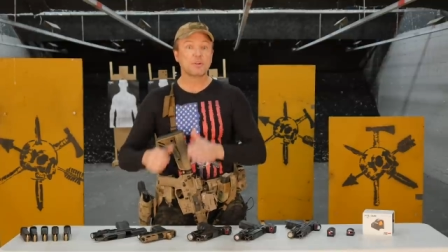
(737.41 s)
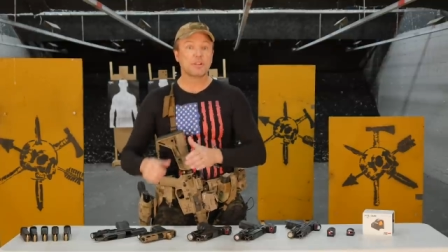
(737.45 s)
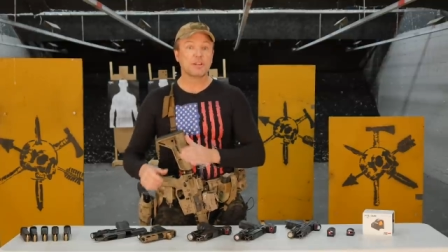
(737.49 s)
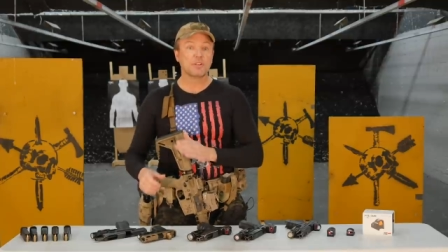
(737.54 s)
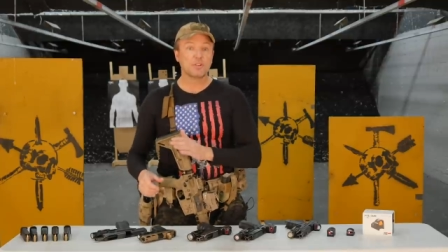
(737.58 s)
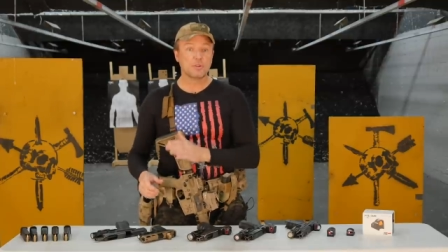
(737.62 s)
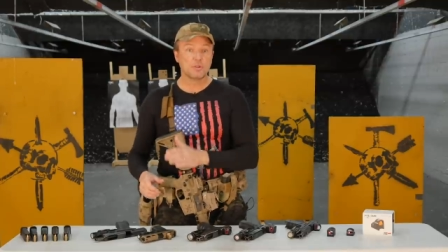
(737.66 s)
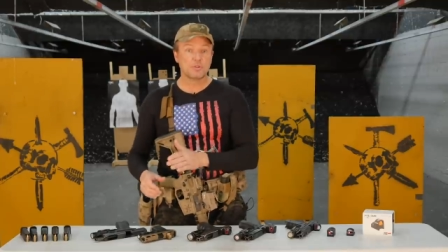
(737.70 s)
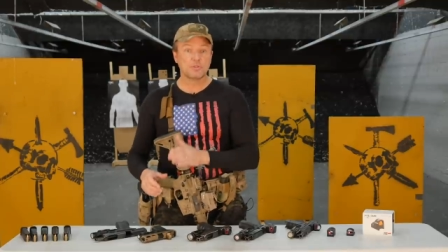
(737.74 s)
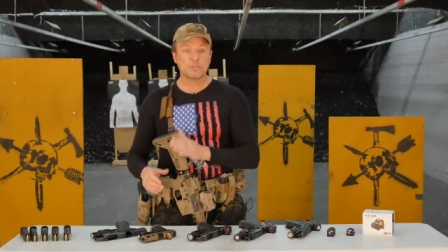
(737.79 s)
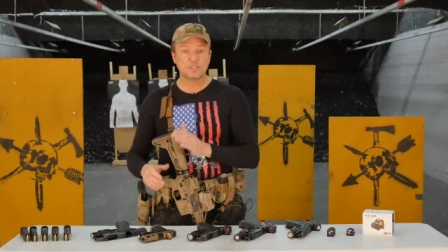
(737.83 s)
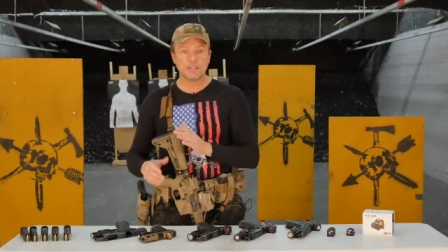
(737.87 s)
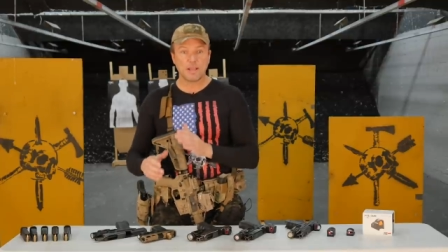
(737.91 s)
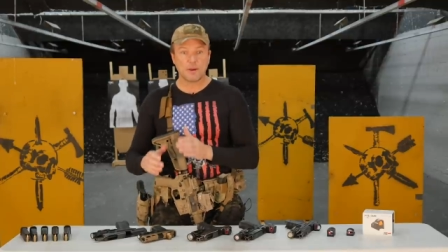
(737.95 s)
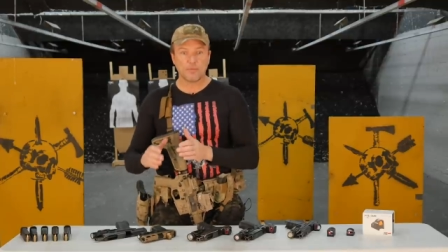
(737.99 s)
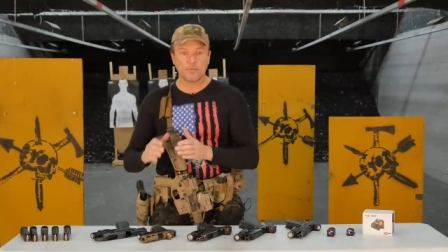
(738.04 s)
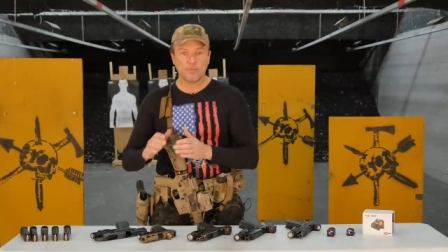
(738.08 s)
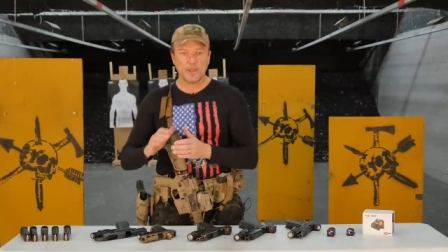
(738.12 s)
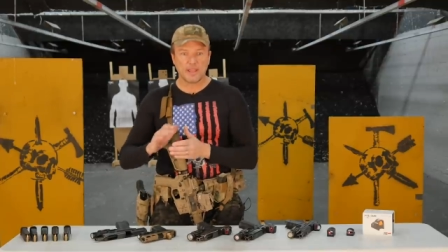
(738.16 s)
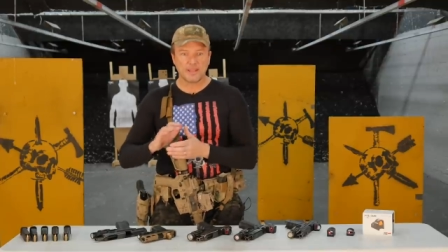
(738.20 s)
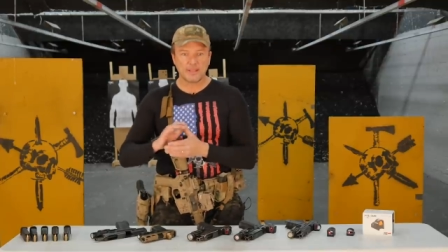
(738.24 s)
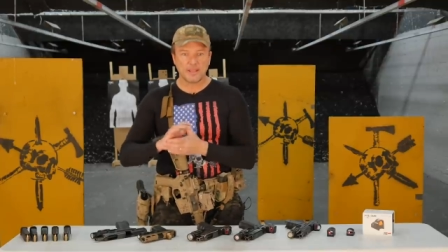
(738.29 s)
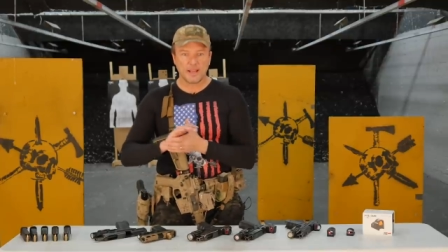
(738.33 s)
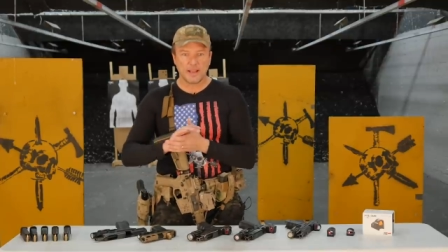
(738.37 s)
can use that
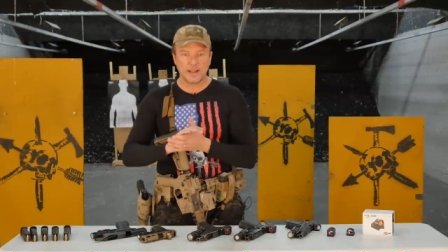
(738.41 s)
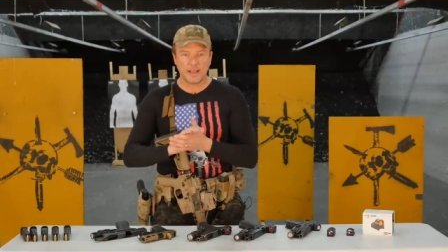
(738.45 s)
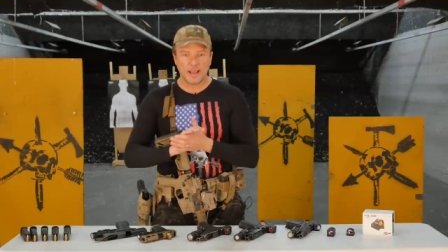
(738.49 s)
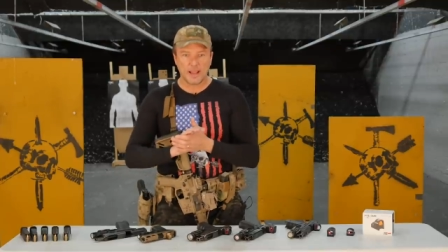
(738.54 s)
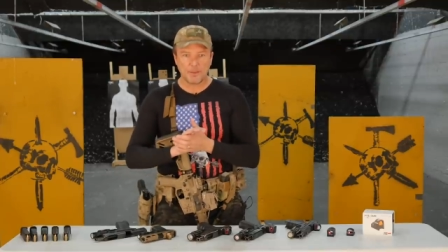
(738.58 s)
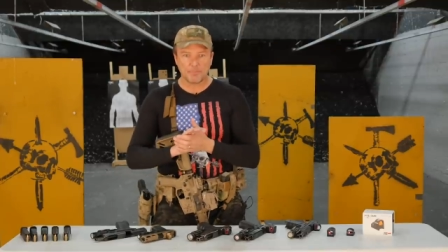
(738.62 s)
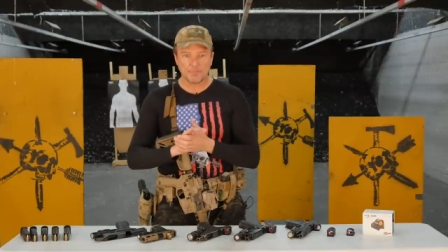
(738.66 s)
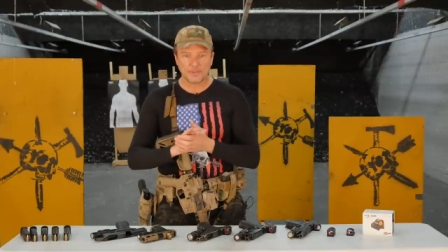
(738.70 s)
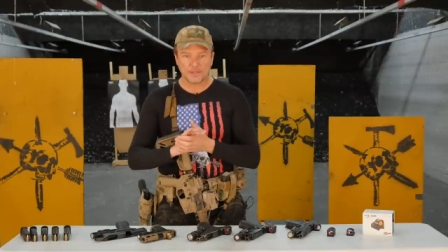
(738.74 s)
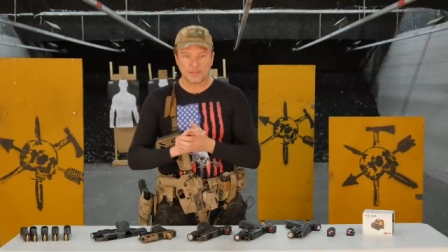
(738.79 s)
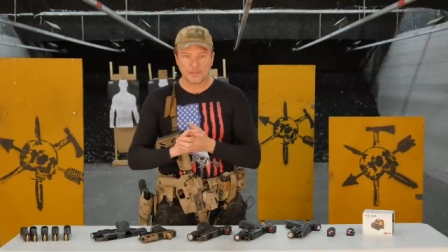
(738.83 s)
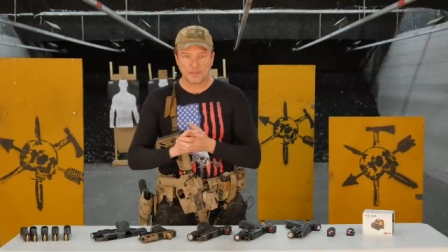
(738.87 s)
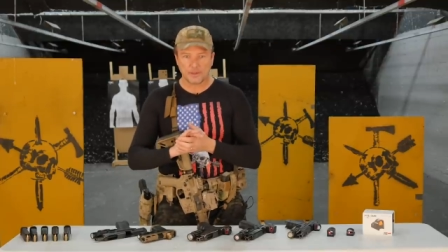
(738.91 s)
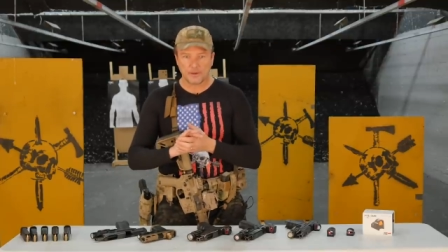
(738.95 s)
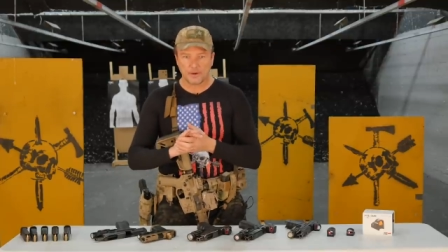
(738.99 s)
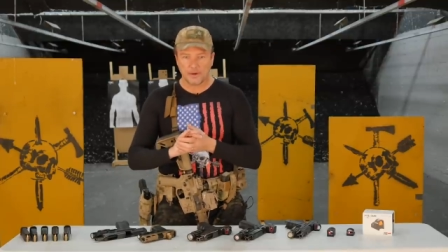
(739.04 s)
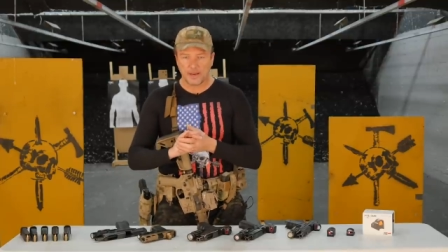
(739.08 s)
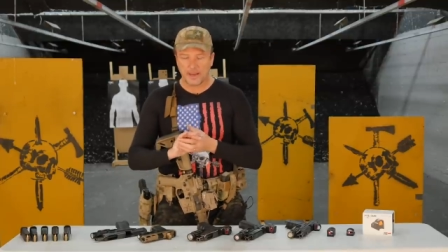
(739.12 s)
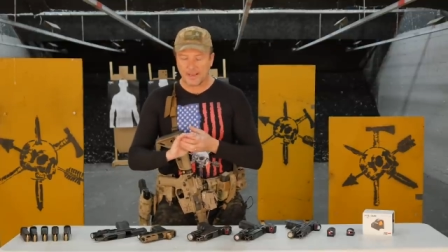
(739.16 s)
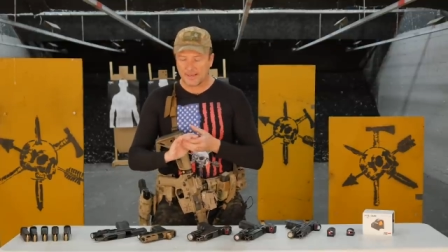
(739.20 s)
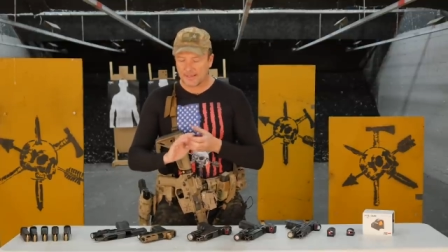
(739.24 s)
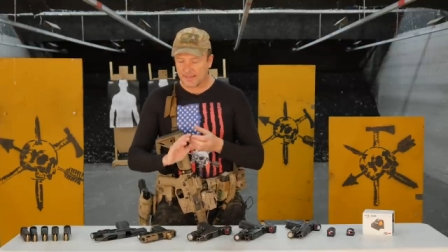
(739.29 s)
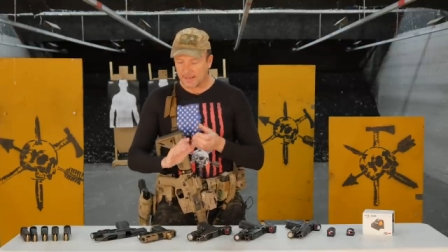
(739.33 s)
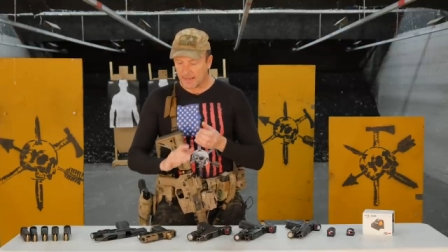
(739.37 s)
red dot optic,
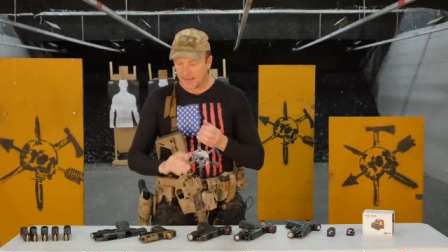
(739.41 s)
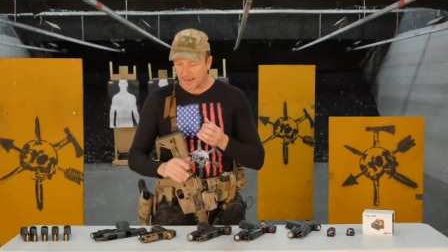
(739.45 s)
right?